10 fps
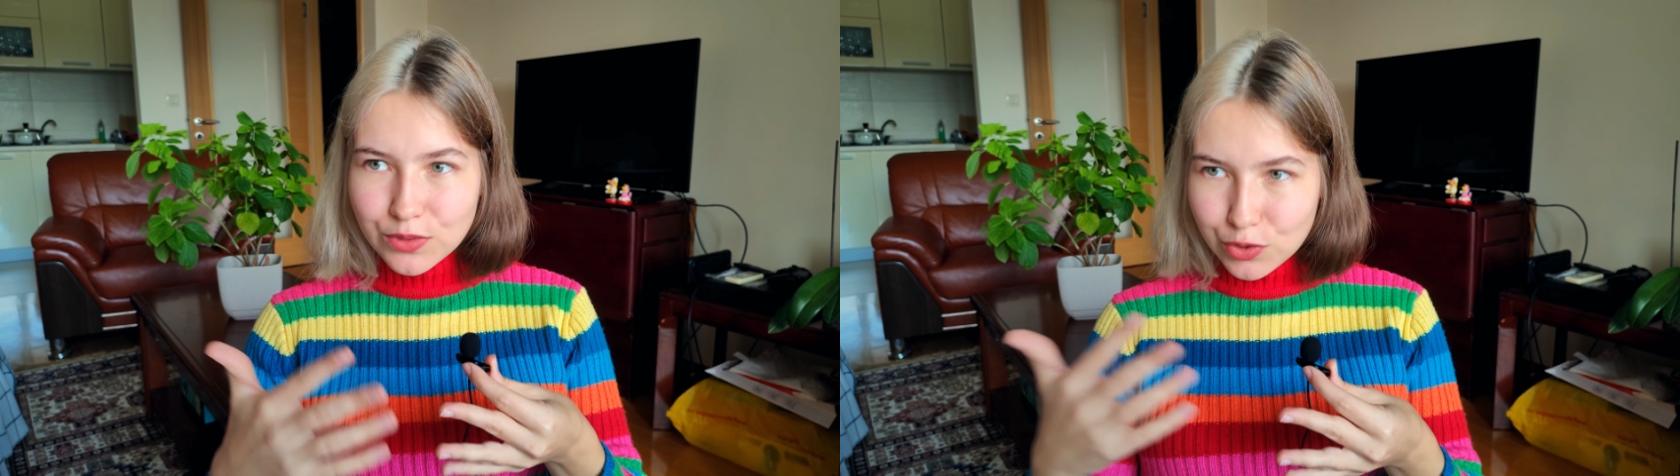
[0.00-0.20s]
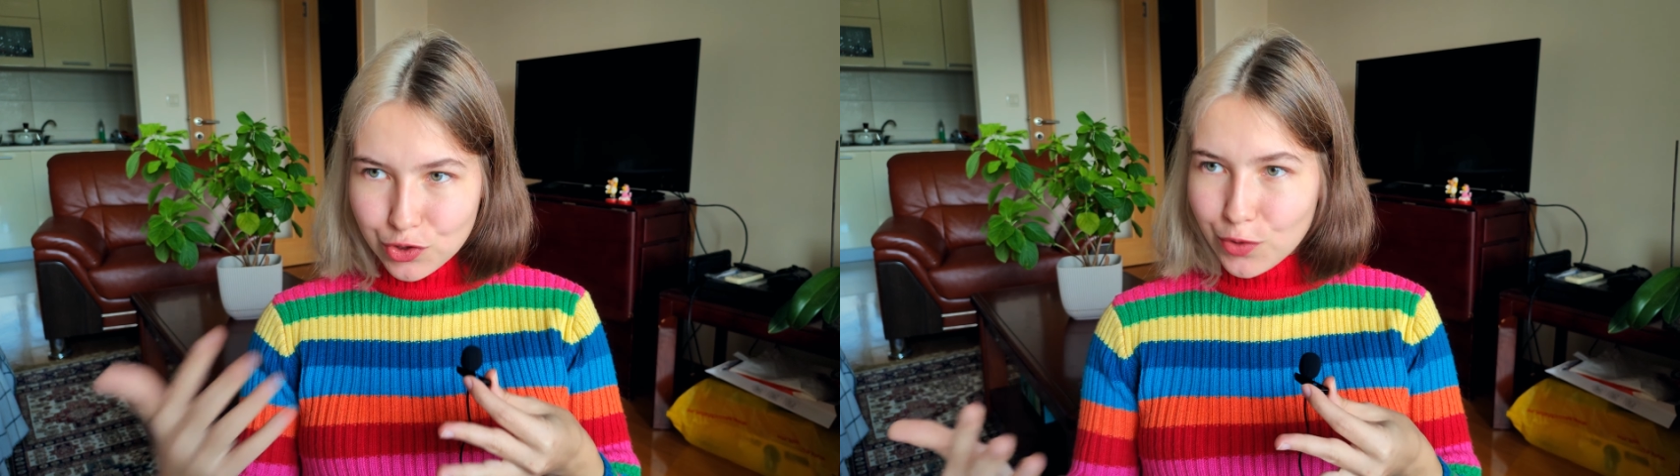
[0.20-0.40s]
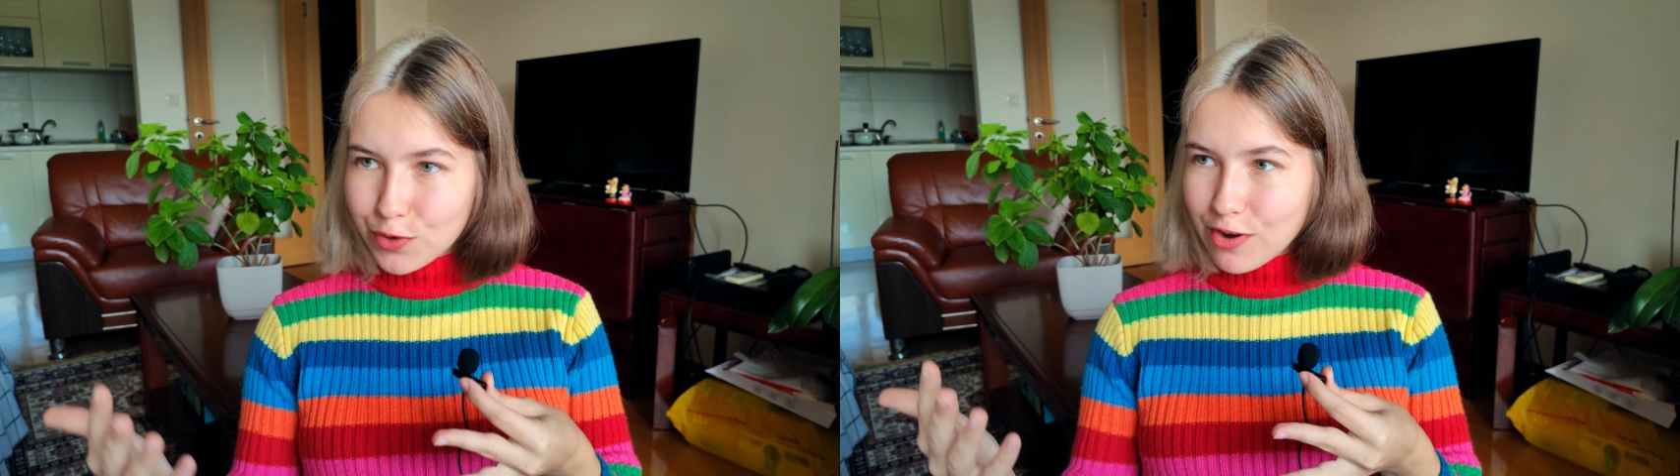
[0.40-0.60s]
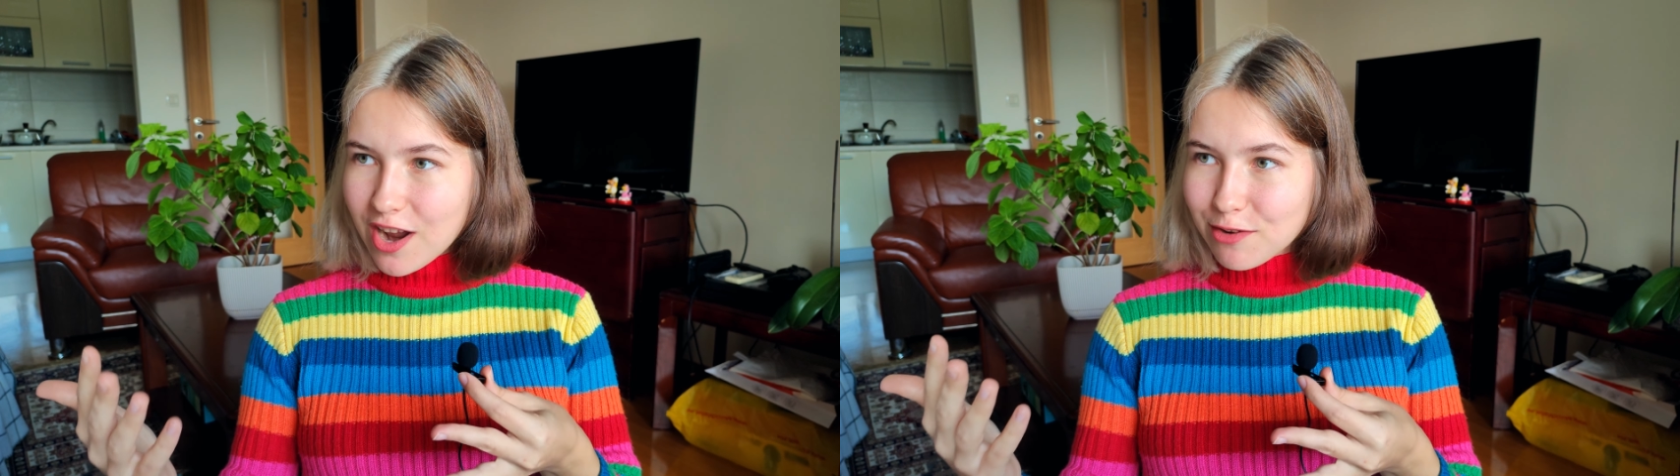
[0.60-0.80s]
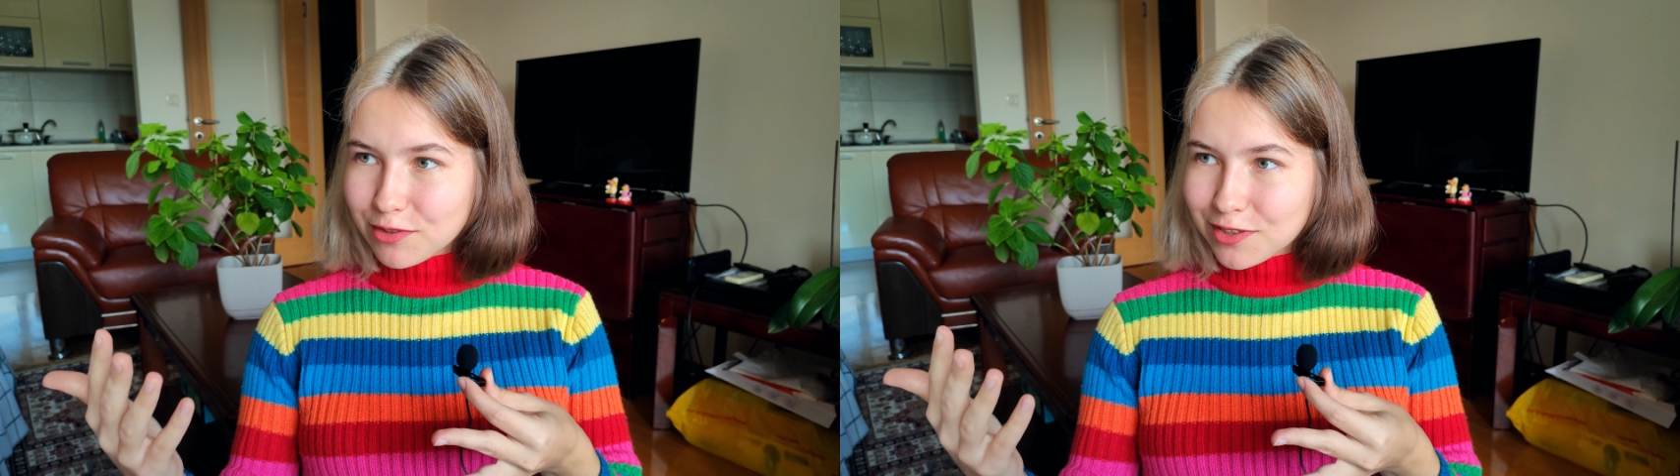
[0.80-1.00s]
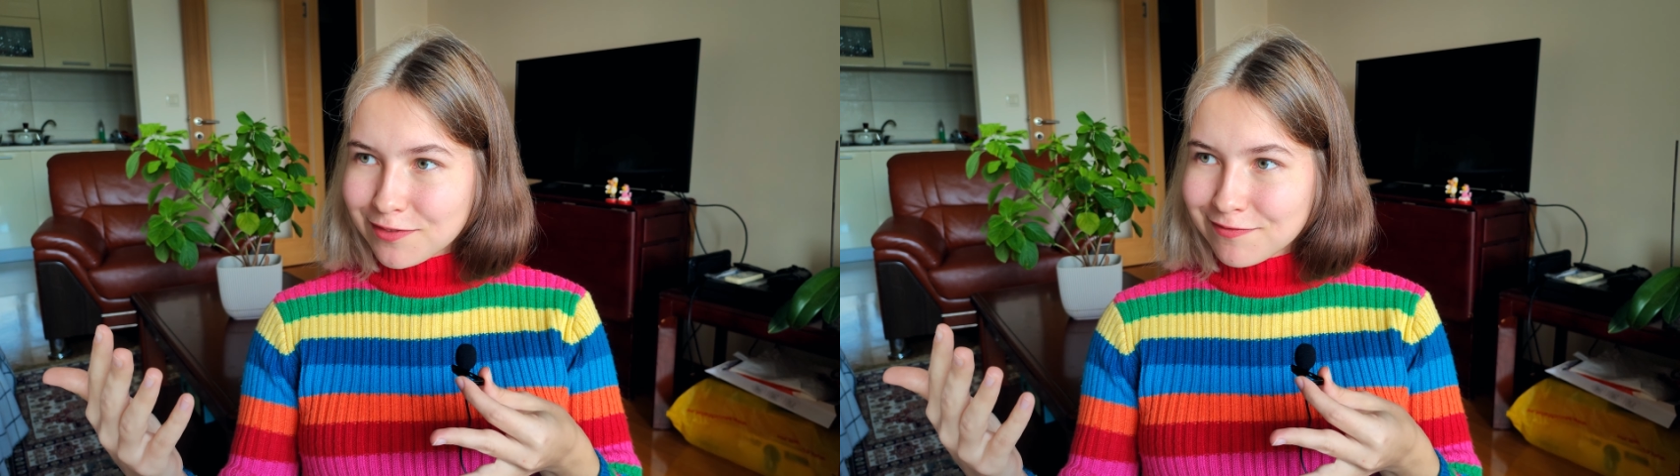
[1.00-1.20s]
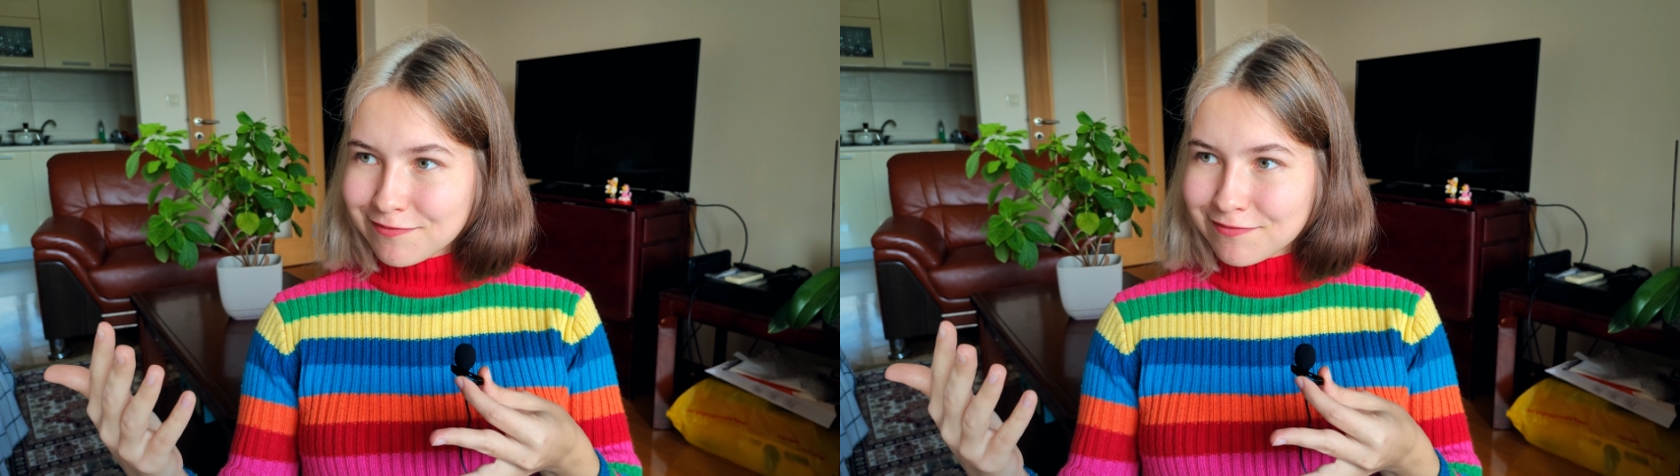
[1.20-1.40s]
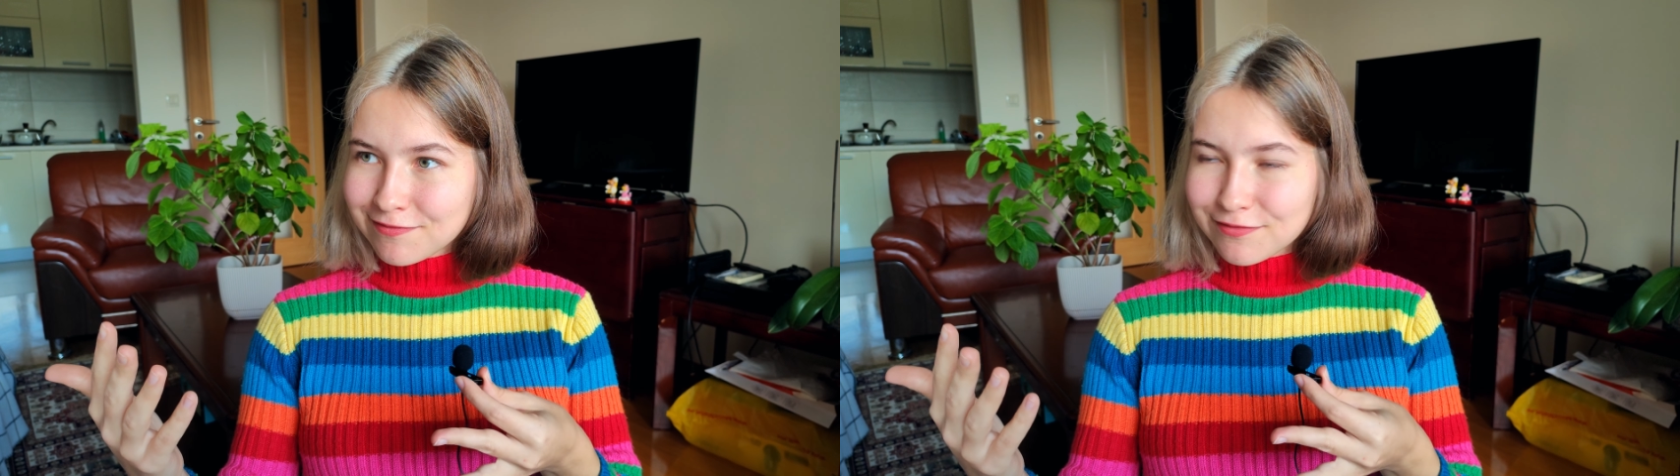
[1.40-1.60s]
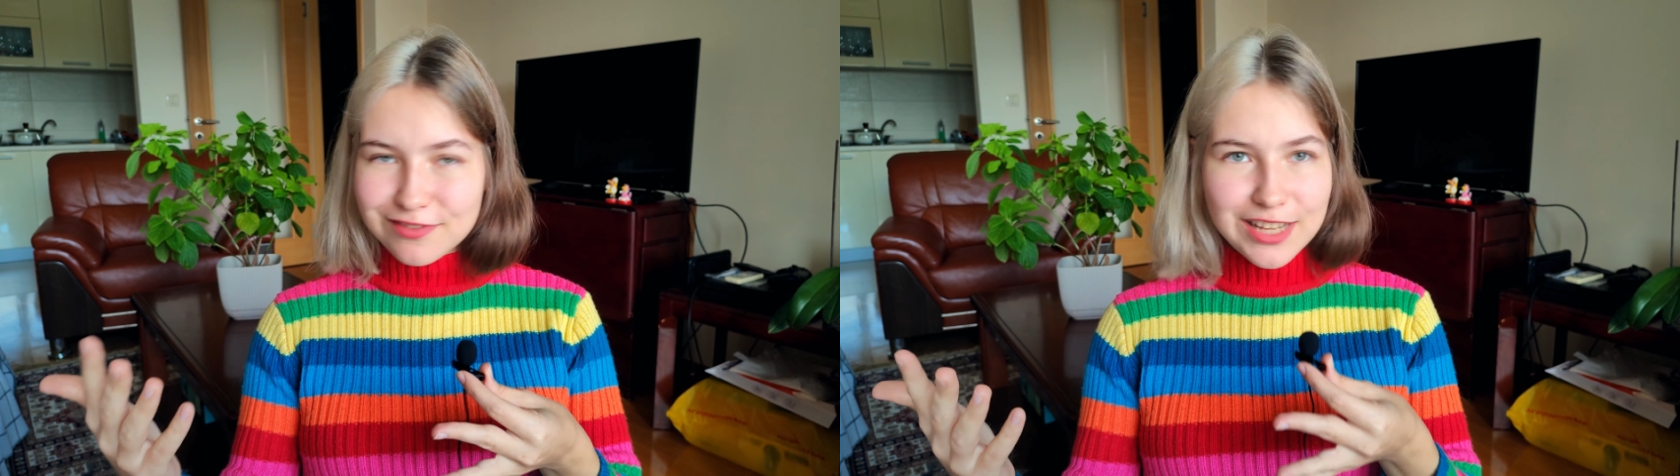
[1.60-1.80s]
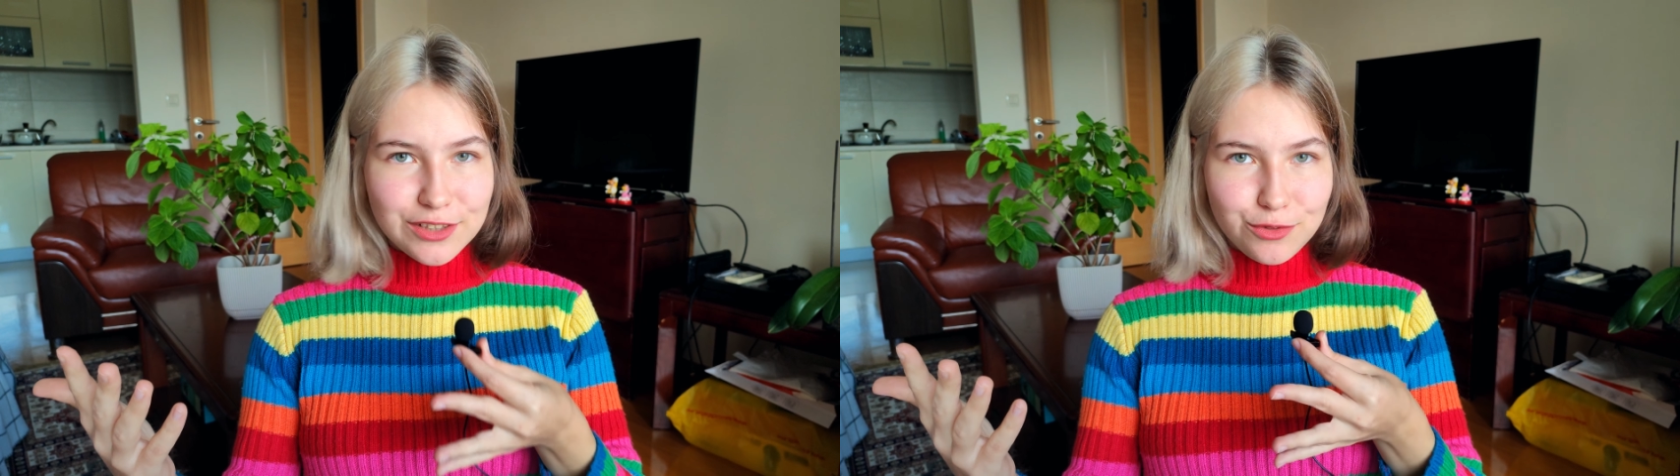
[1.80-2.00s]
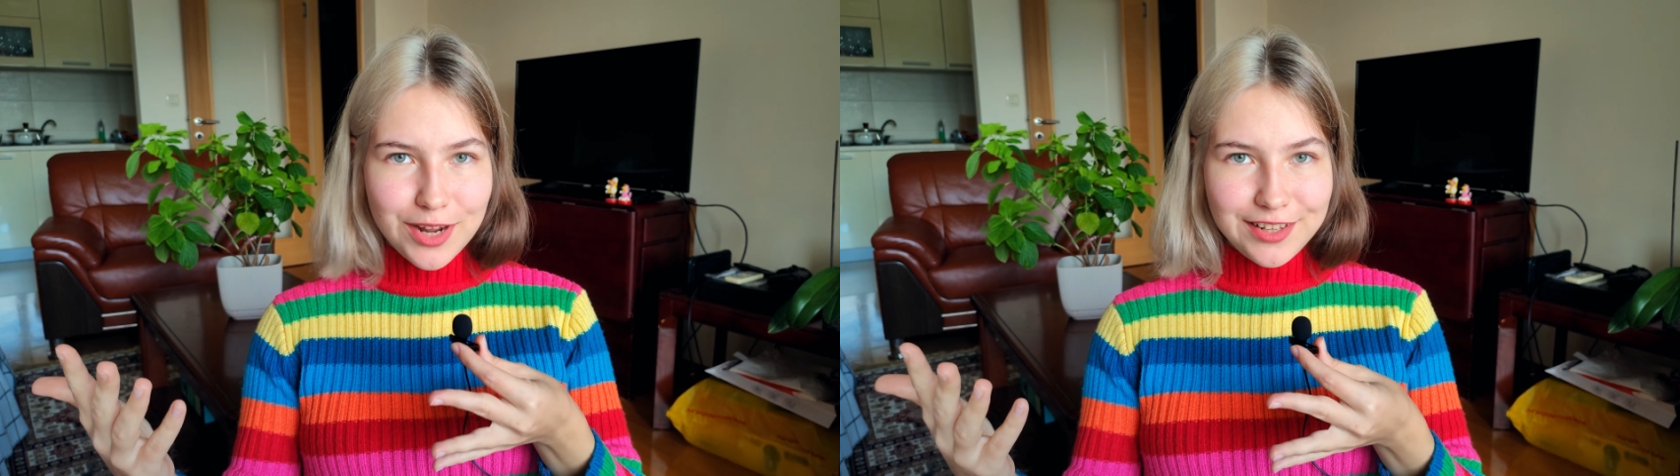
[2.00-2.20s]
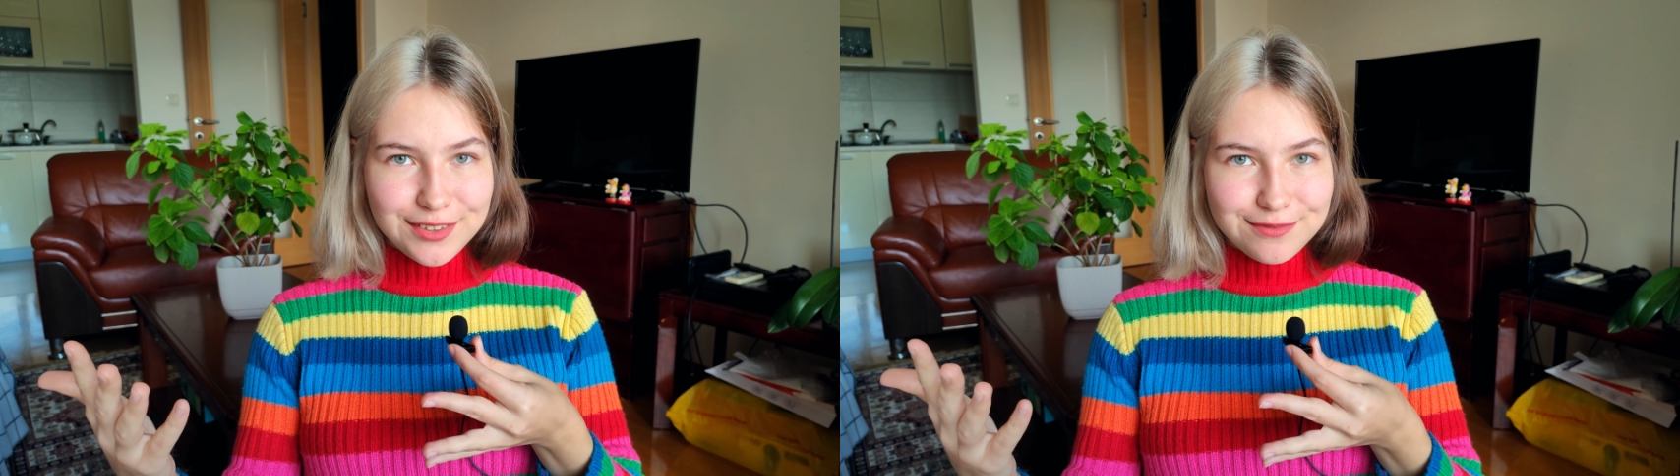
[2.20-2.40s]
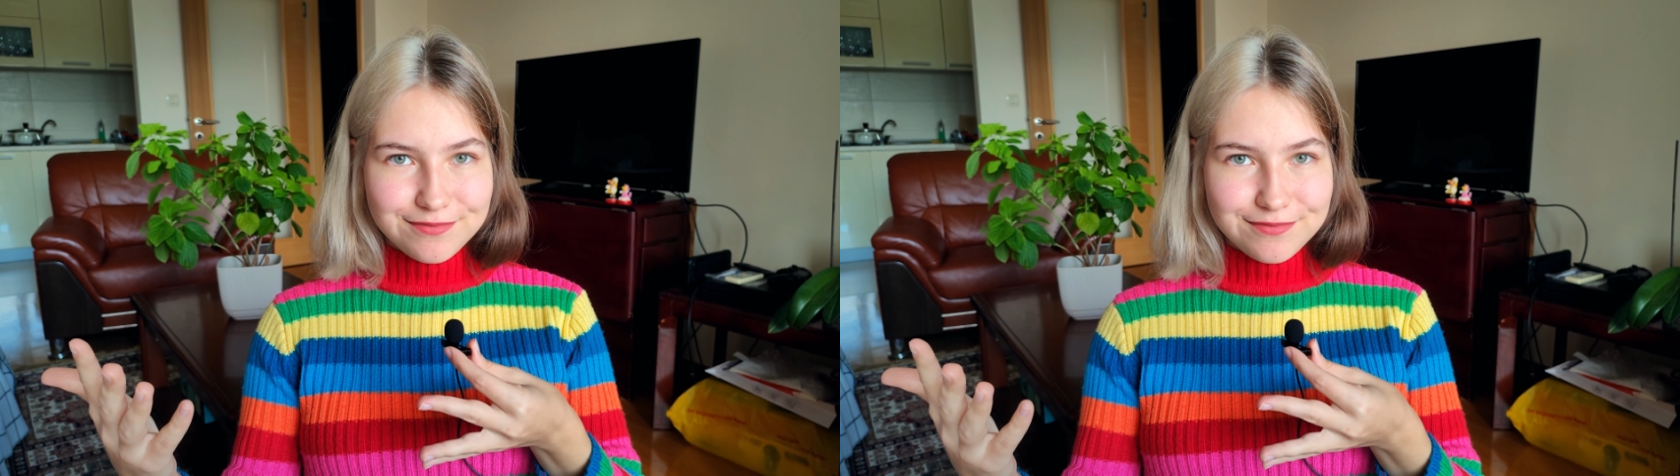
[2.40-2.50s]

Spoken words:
to joke around. That's great.